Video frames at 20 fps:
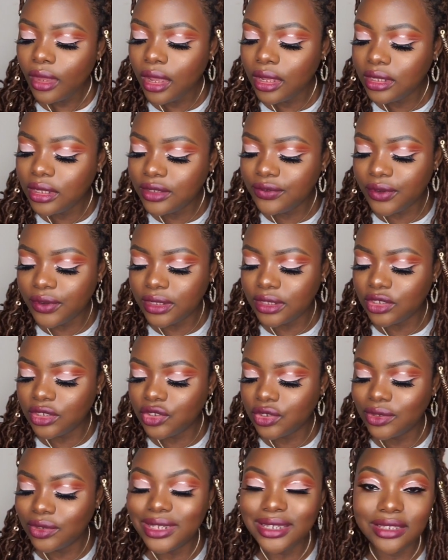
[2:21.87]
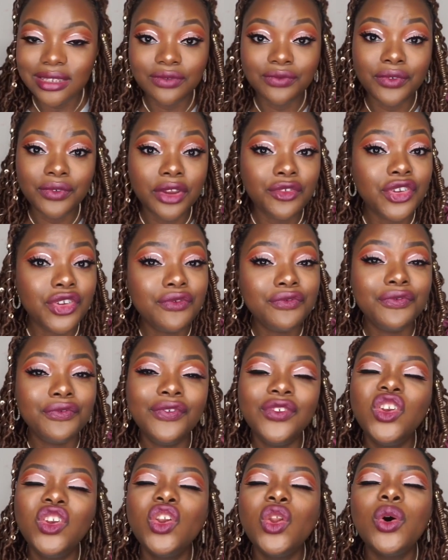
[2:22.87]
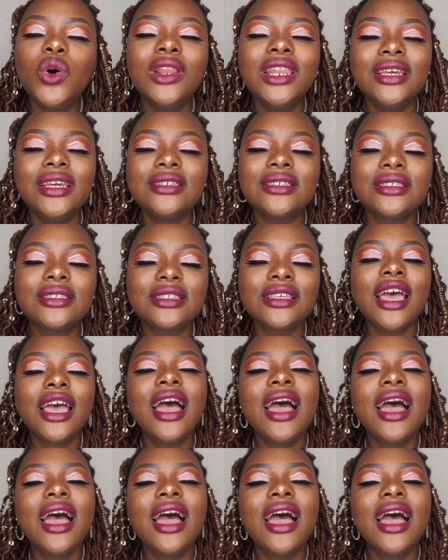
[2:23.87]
This foundation is very flawless.